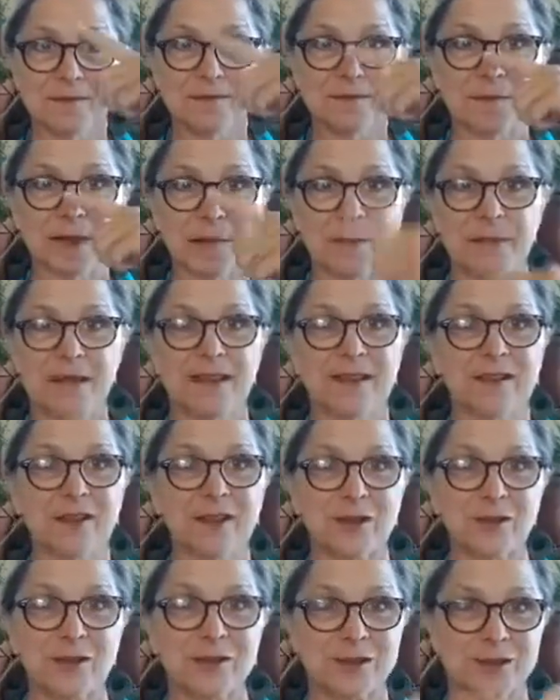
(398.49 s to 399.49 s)
By being
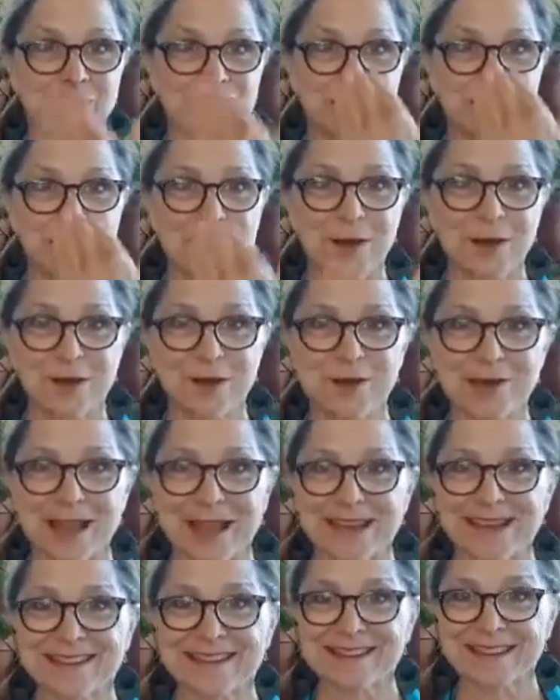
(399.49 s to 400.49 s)
close to the nose,
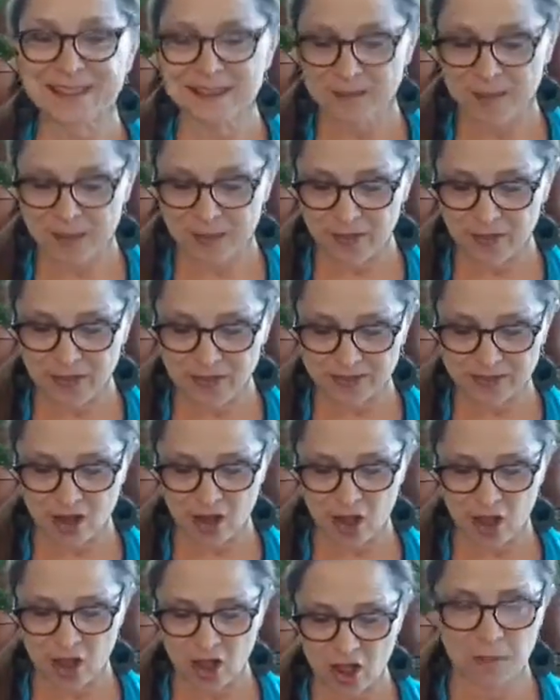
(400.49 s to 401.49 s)
I could smell that
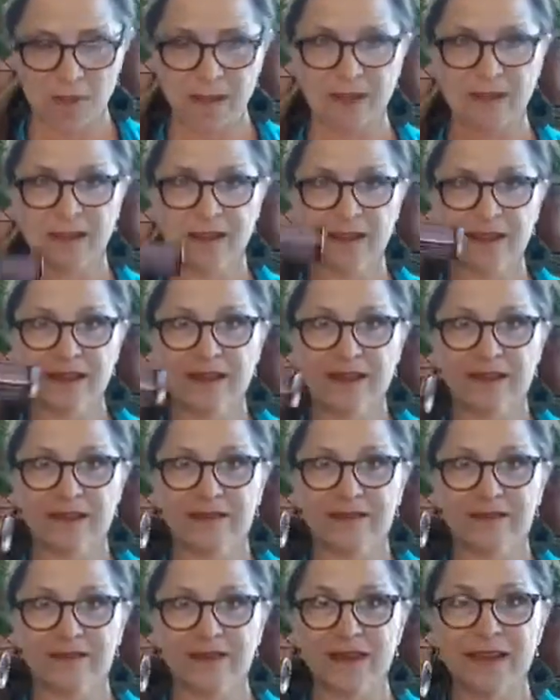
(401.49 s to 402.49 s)
calming
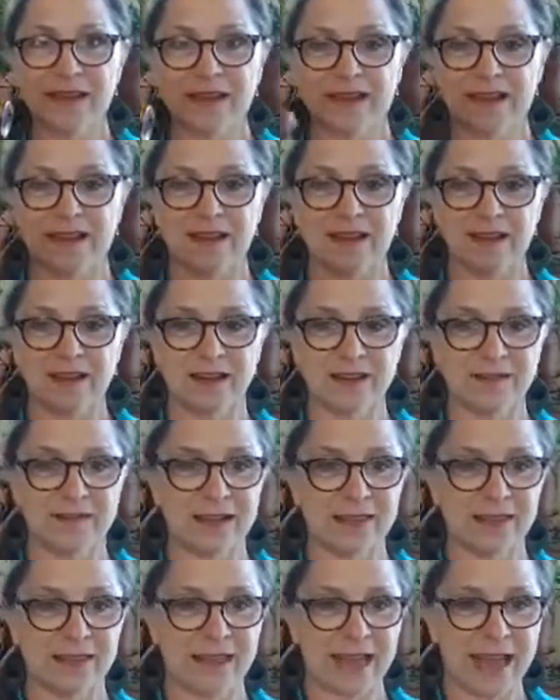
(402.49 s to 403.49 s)
feeling of
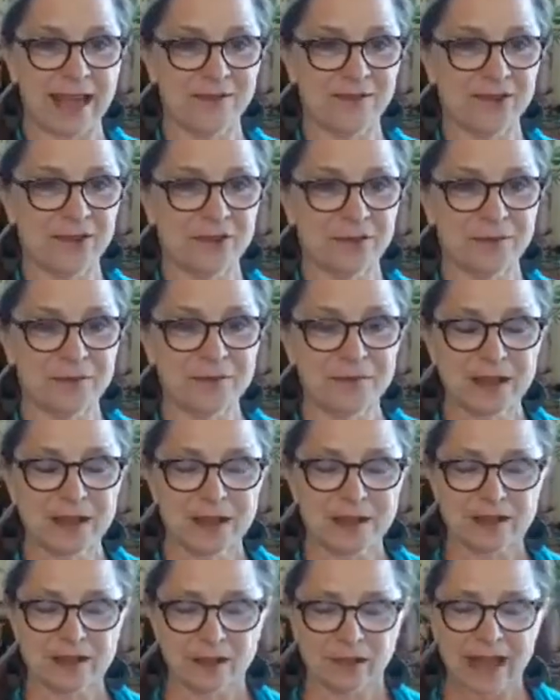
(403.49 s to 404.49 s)
lavender.
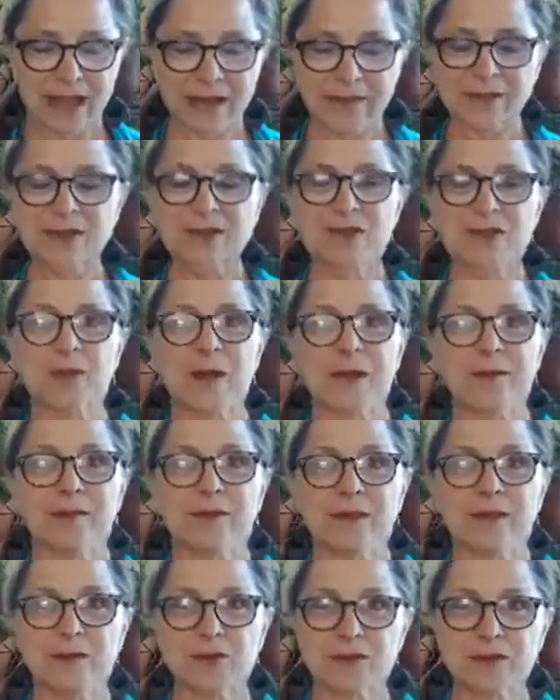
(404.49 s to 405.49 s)
So lavender is probably
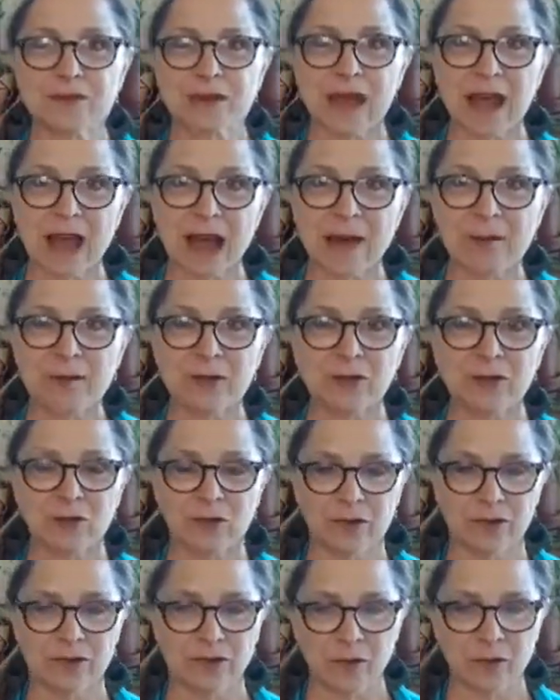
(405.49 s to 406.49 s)
the most common
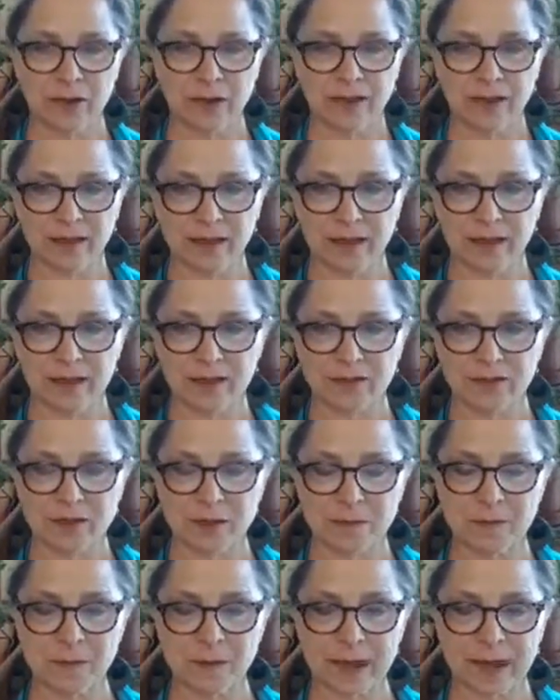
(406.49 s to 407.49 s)
oil that we think of to
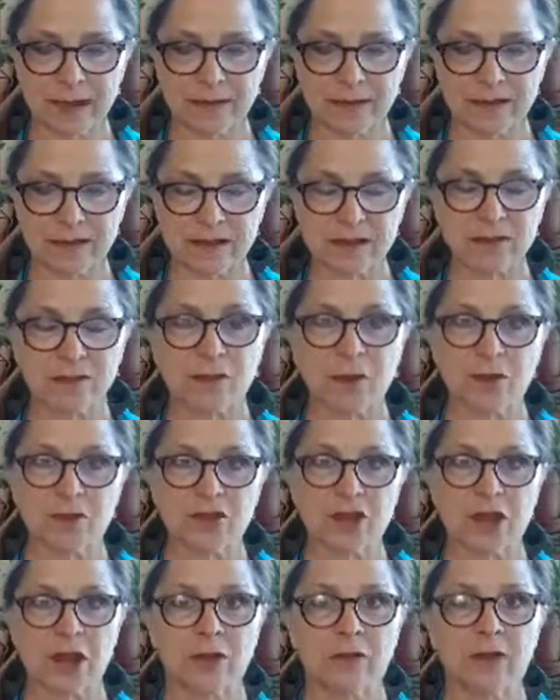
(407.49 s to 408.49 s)
balance throat
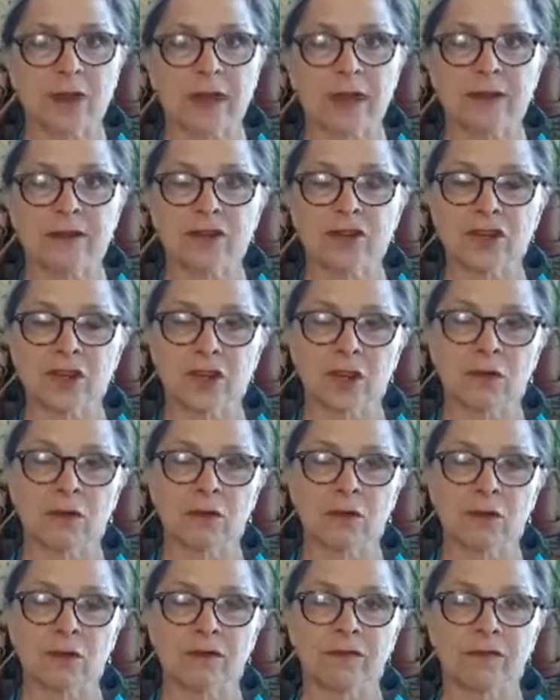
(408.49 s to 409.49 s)
chakra energy
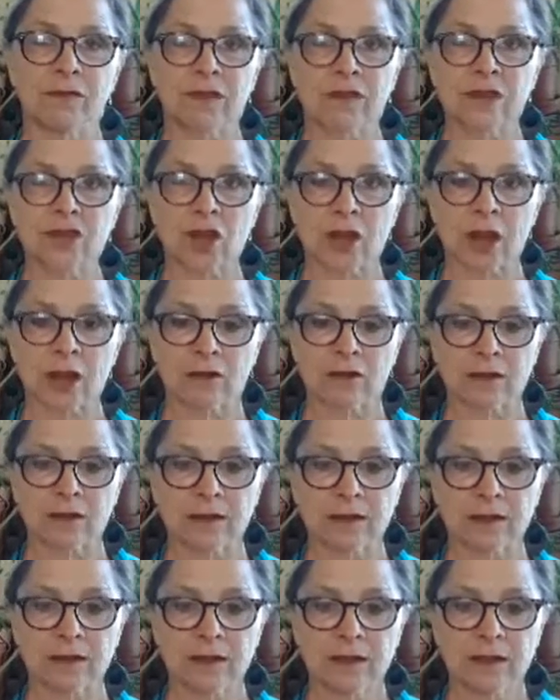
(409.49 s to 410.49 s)
or fifth
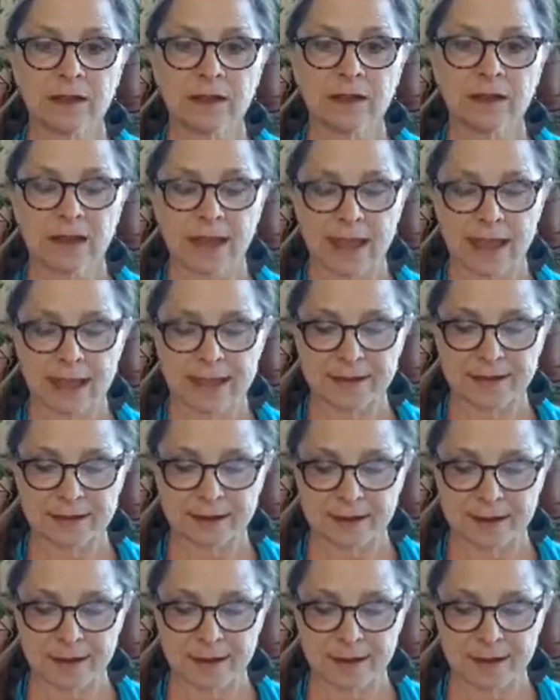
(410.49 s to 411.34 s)
chakra. And